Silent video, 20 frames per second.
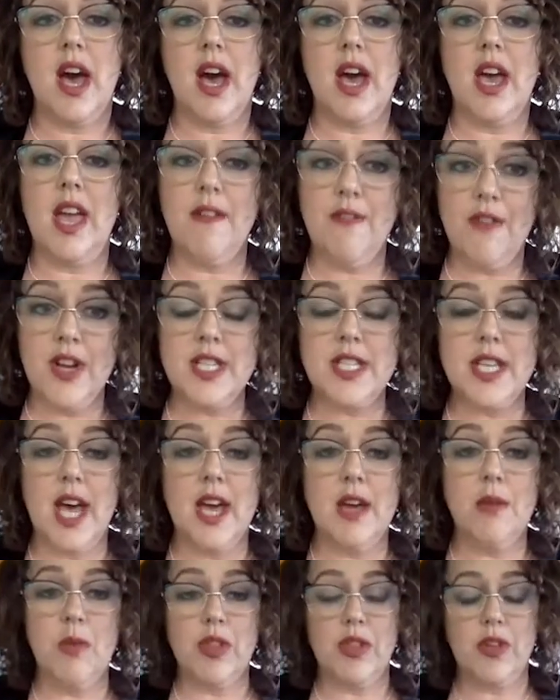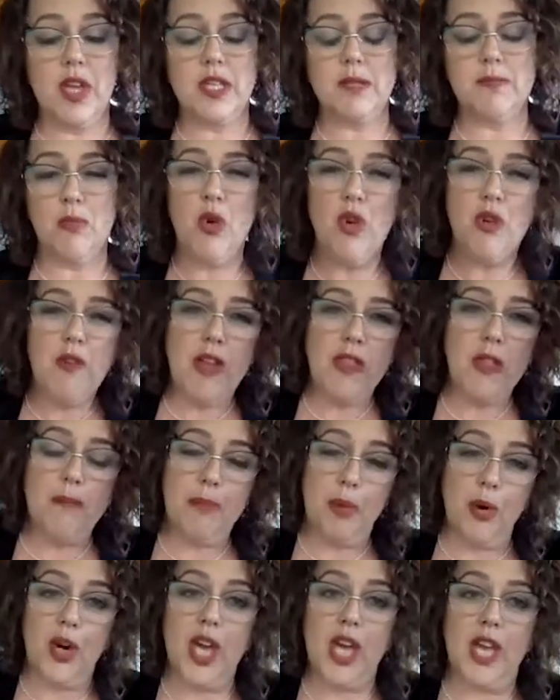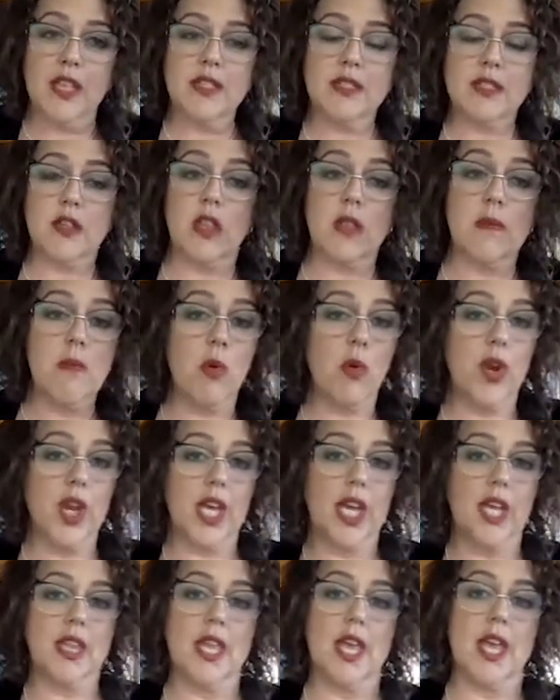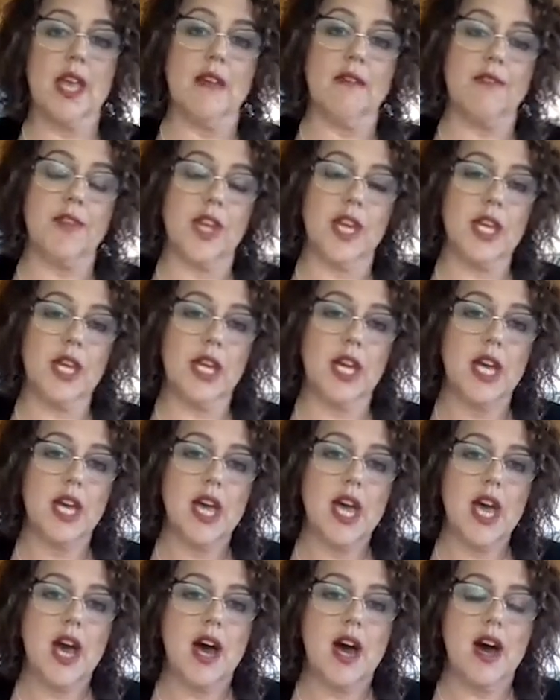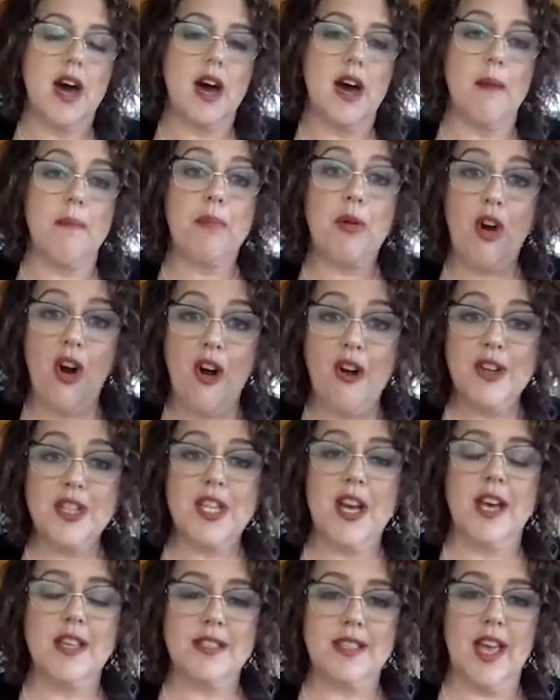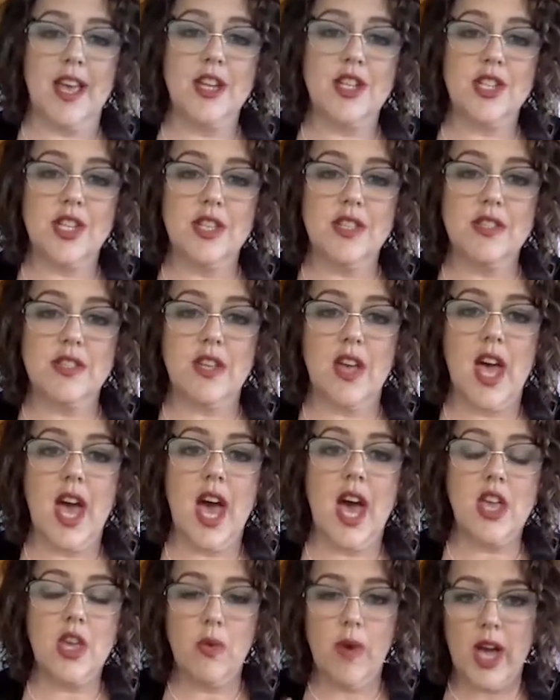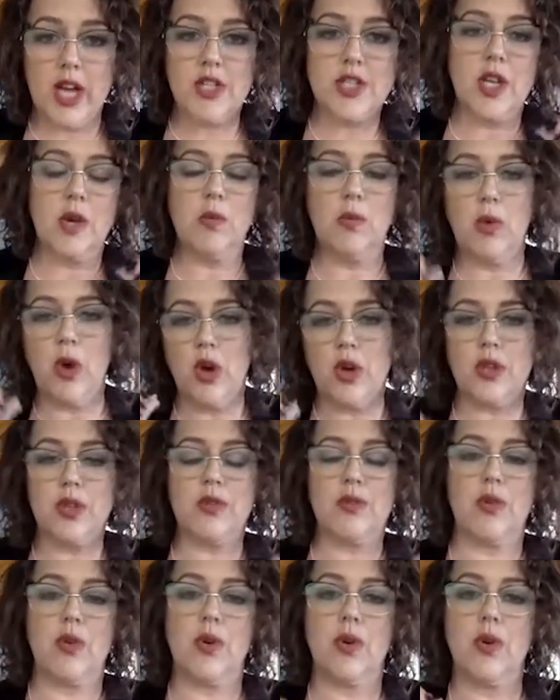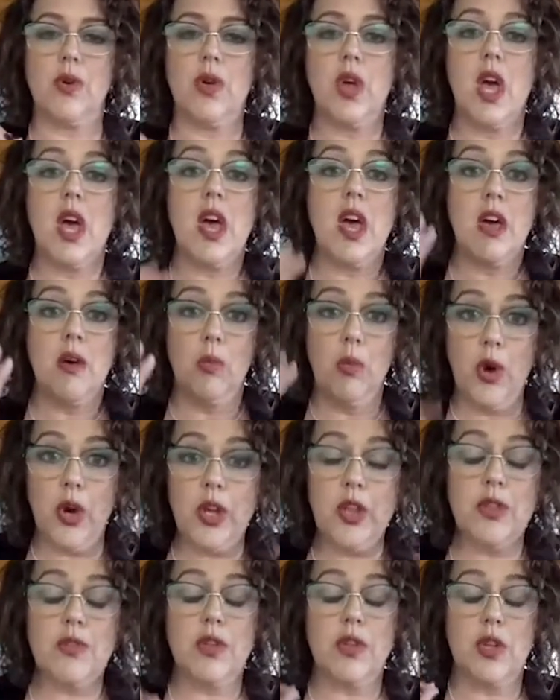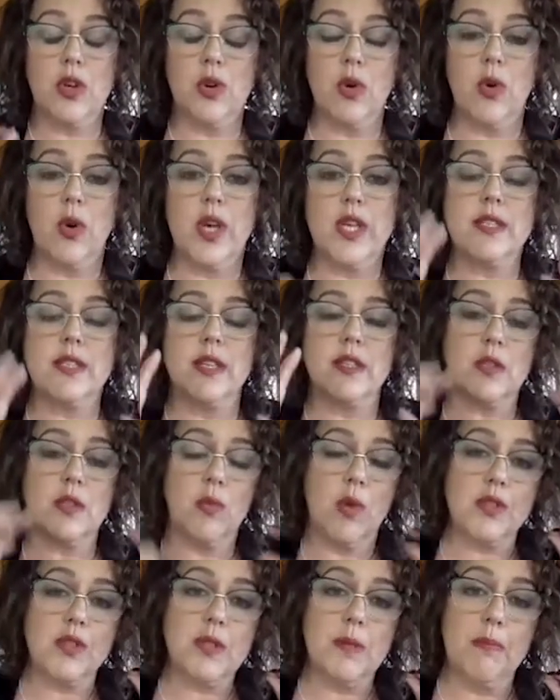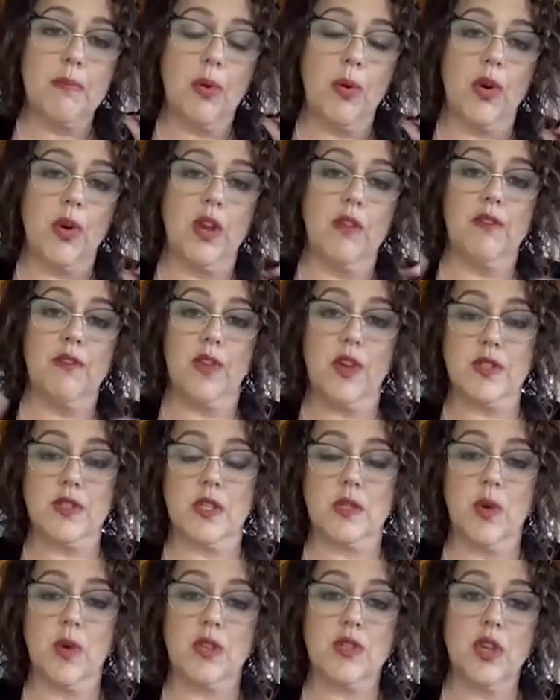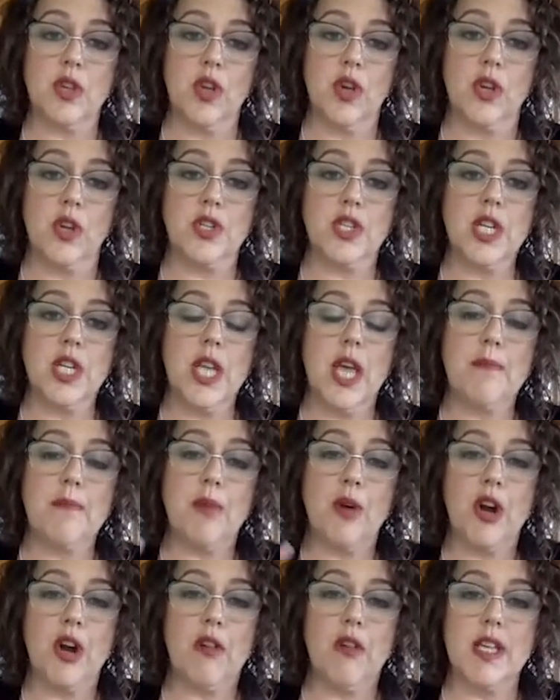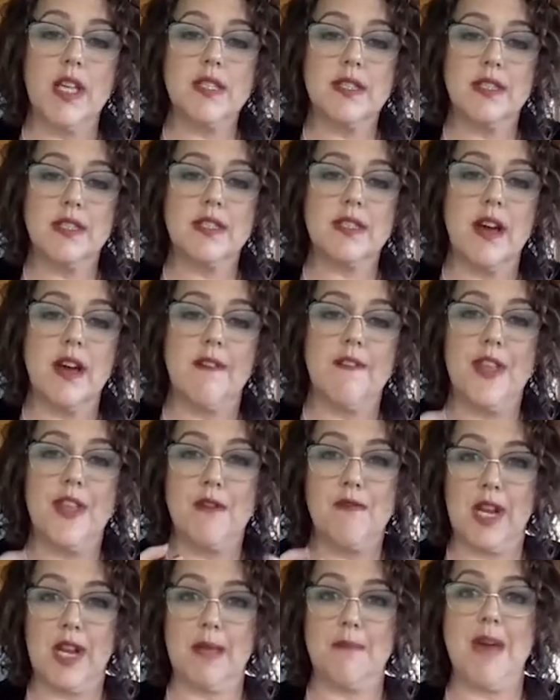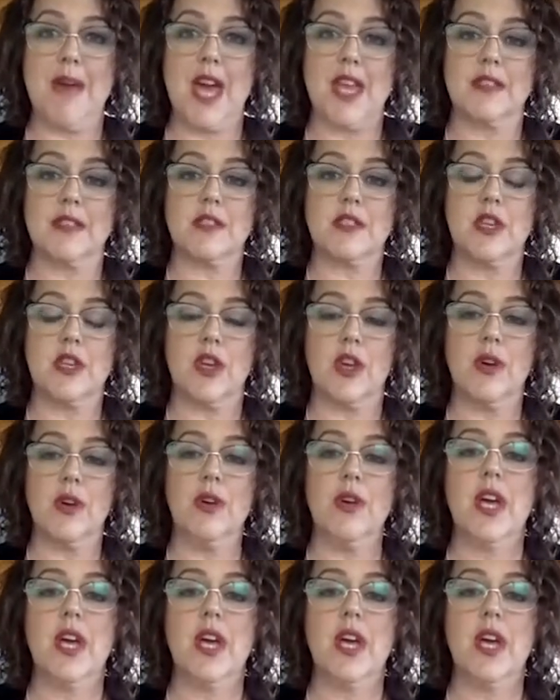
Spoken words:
every day, whether more around the bookend, so the morning and the evening. Prioritization, so how you actually work through working through the noise as to what's important versus what's urgent, and progress the stuff that really matters to you.